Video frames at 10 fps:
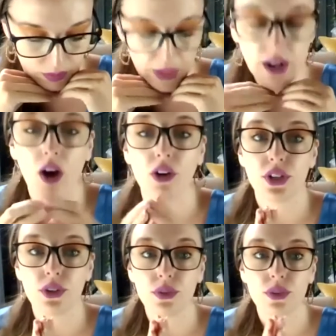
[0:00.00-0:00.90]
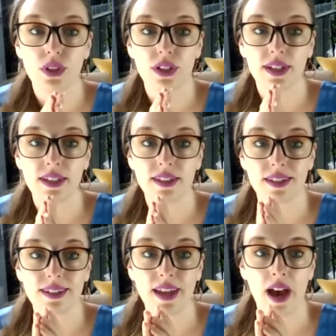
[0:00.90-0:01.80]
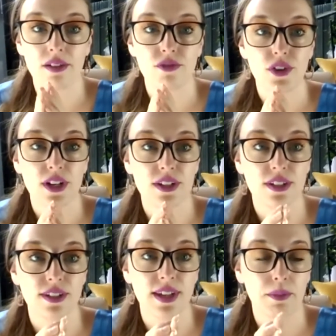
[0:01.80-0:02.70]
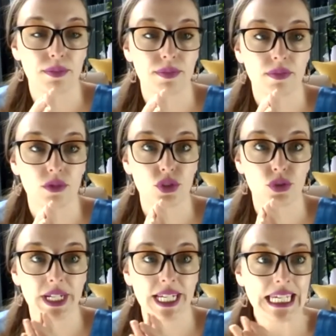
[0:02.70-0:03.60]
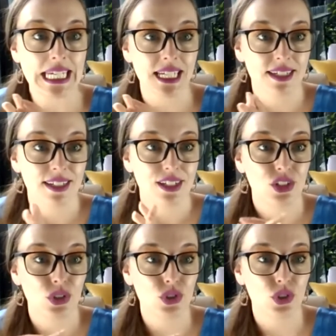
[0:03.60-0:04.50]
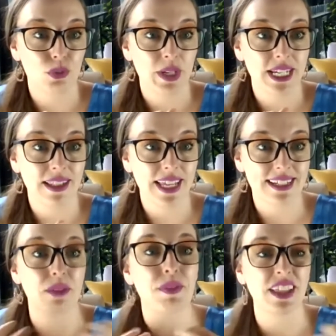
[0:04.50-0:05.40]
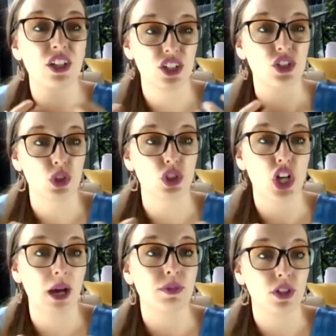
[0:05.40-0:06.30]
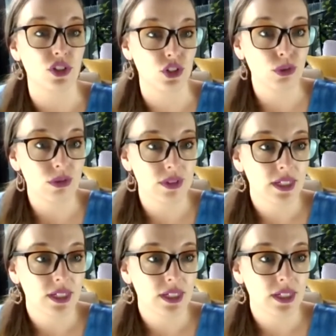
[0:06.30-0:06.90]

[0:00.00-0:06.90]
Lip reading: But also, it's time for us to stop treating social media like it's something that it's your job to do.